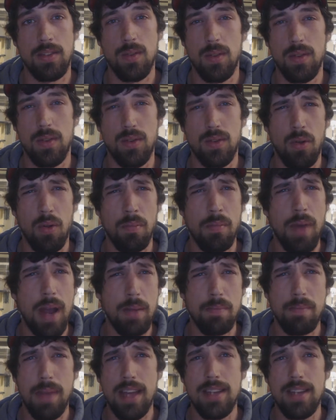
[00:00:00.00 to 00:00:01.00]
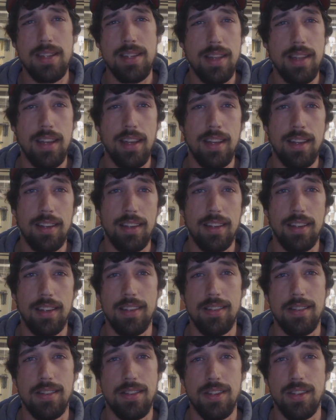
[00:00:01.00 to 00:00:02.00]
So this whole Mike Pence thing
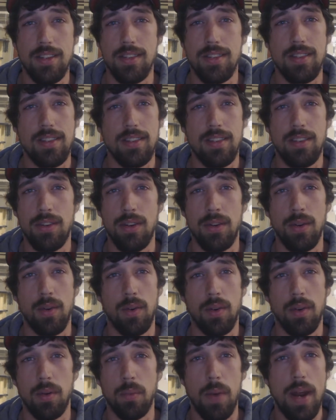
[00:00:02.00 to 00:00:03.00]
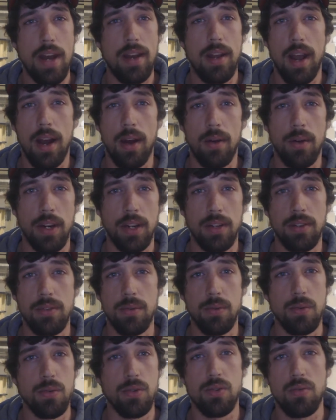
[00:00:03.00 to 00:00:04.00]
is just, a red herring
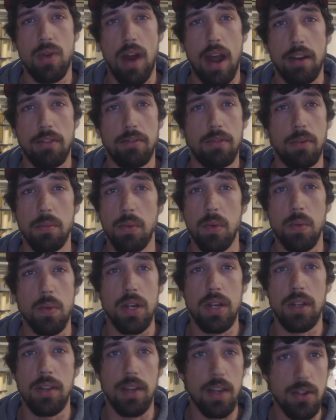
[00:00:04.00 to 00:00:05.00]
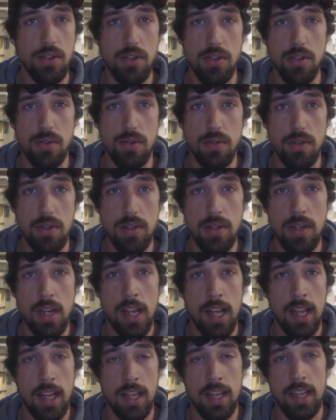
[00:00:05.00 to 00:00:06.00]
to distract from the real issues.
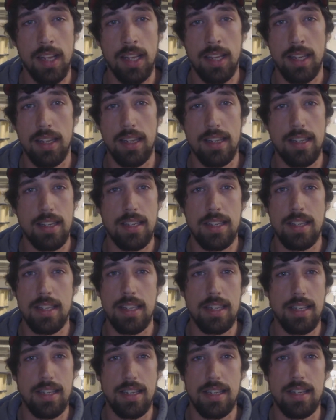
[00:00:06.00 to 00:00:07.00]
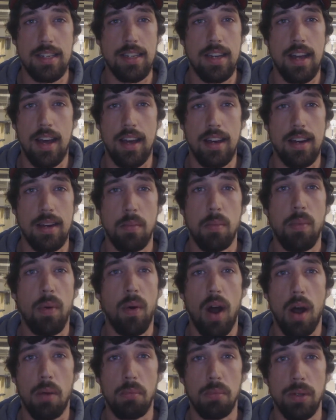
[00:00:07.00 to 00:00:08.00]
This is not a
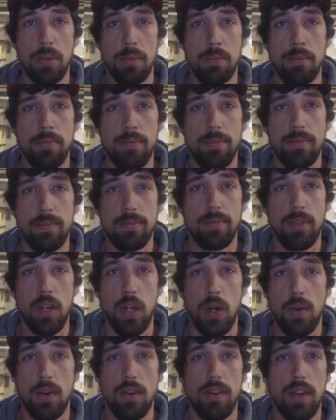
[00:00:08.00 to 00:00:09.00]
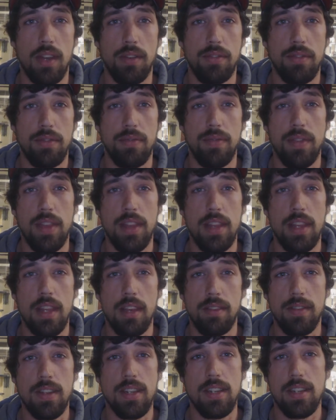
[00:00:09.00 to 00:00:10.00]
problem.
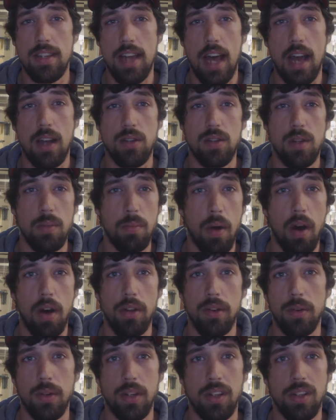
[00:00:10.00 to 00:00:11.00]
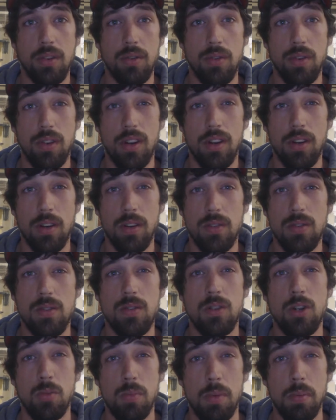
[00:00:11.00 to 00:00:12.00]
If this is actually bothering you, you're a
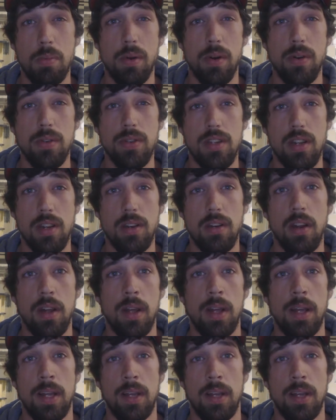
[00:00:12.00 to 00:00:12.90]
stupid person,